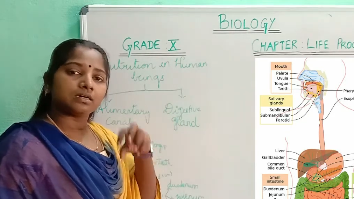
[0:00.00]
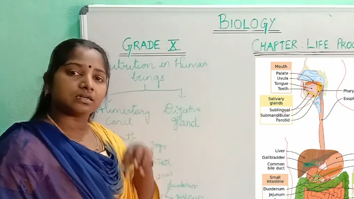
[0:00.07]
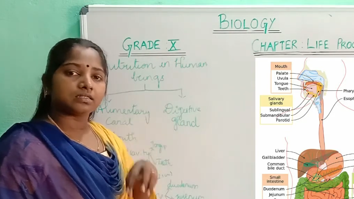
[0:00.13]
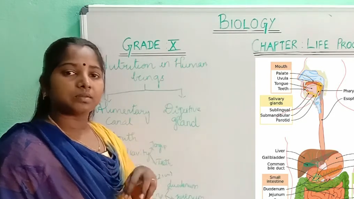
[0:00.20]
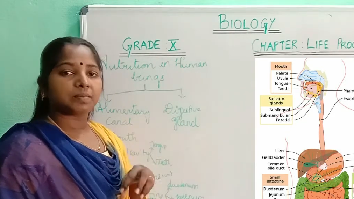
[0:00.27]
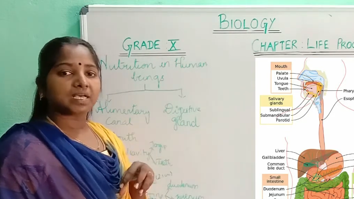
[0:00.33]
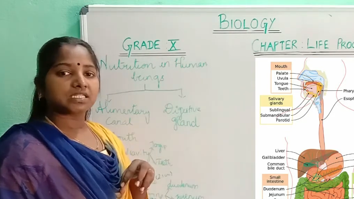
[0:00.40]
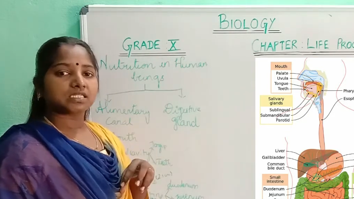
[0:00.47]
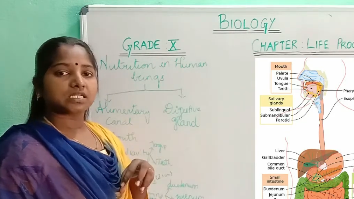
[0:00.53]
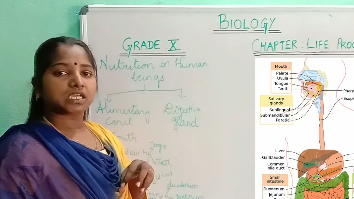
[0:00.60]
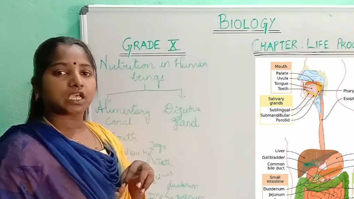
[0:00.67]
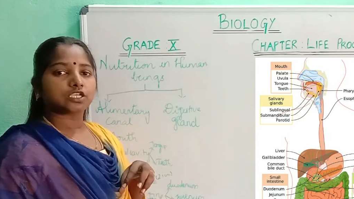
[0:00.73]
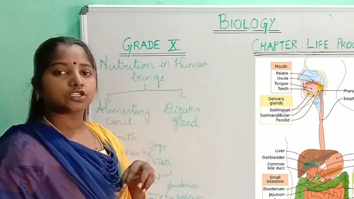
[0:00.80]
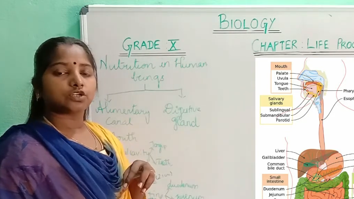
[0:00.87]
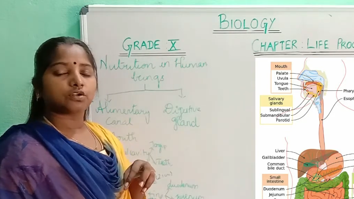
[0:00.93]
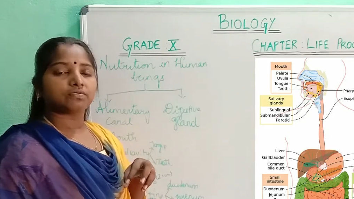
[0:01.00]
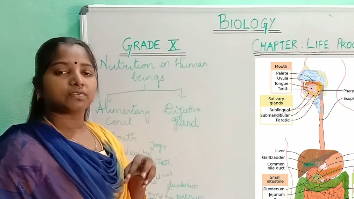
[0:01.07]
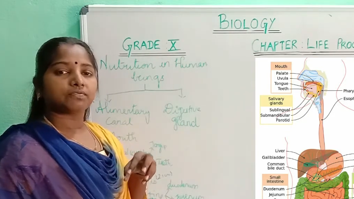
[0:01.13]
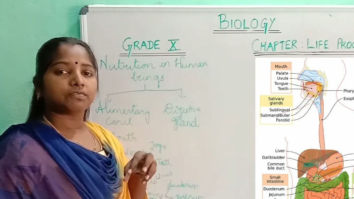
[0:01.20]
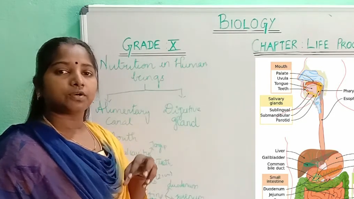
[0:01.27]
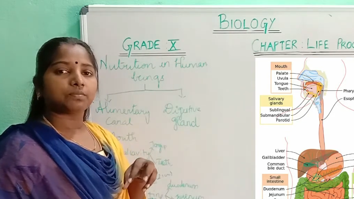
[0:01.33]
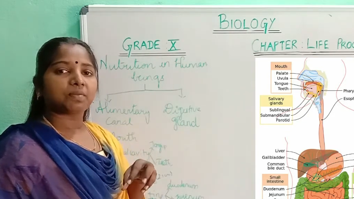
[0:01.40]
the mastication of the
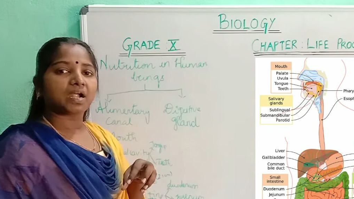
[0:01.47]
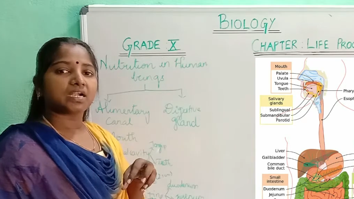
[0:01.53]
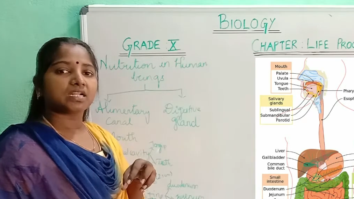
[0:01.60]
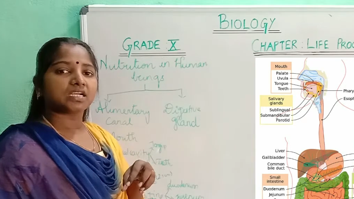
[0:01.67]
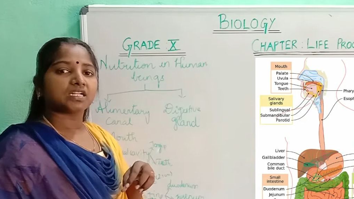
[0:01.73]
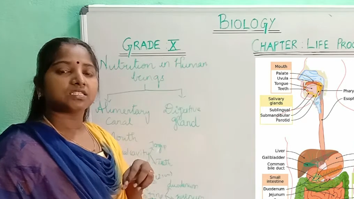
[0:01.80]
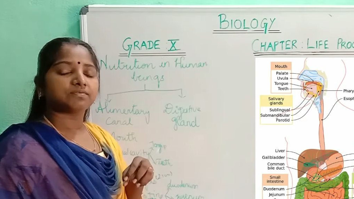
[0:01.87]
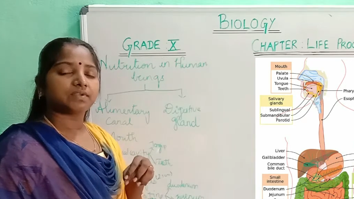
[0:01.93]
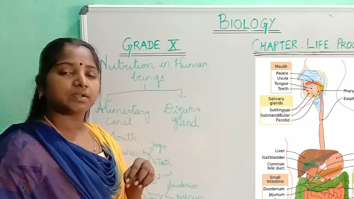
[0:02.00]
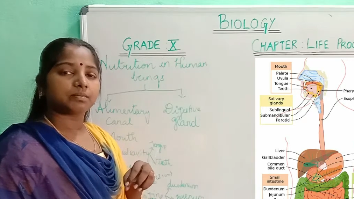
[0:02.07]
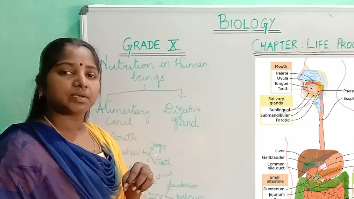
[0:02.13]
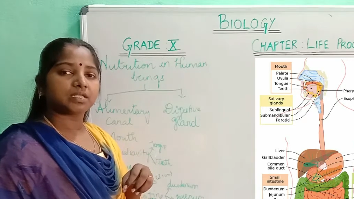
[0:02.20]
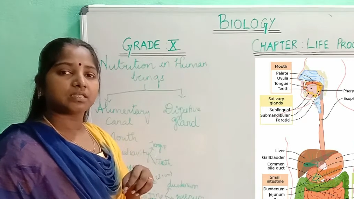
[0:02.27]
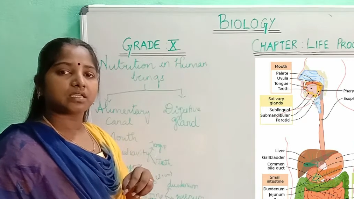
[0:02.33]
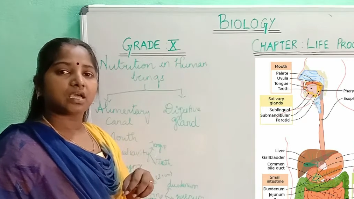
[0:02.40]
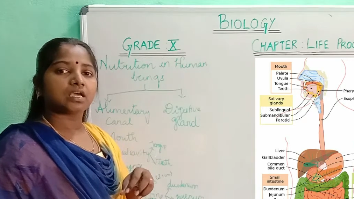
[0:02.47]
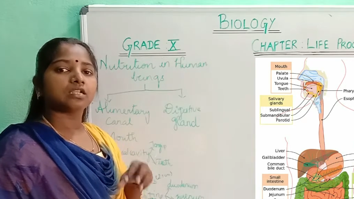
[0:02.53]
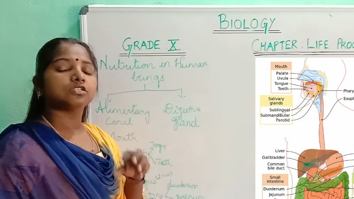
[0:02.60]
food particles will be there.